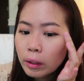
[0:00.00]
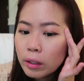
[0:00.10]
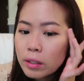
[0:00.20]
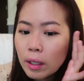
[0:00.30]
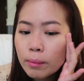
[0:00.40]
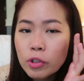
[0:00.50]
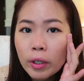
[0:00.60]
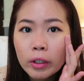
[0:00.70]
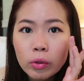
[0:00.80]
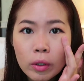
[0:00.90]
because I'm
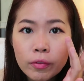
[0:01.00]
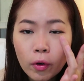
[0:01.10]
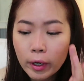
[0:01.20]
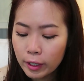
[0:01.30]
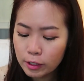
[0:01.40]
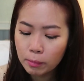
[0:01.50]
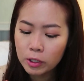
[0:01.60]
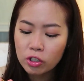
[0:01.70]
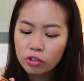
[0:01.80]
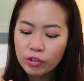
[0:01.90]
trying to avoid as
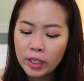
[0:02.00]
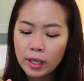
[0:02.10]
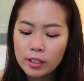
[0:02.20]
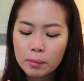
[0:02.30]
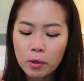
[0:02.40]
much streak as